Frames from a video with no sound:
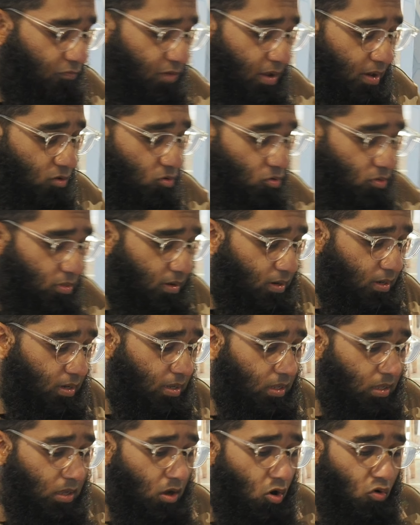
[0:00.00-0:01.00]
when using the
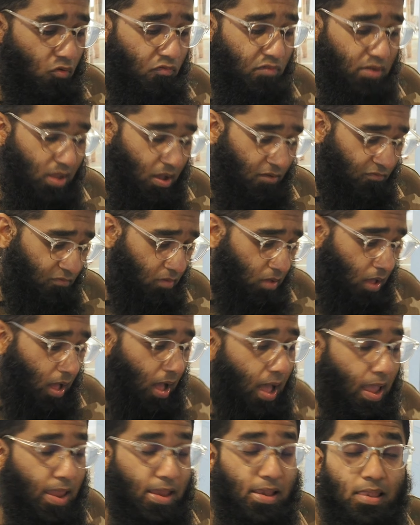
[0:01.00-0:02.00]
OVF.
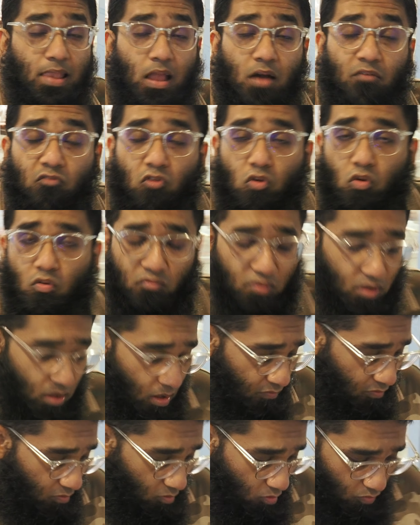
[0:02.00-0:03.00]
I love OVF
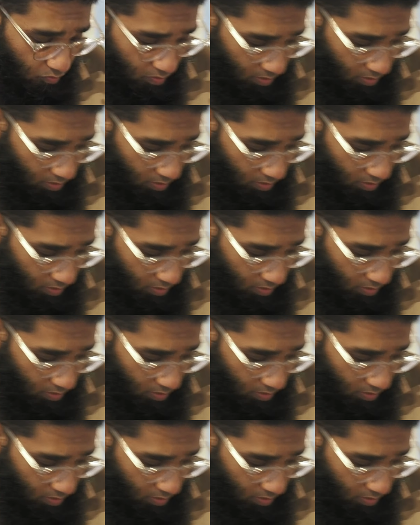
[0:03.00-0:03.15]
over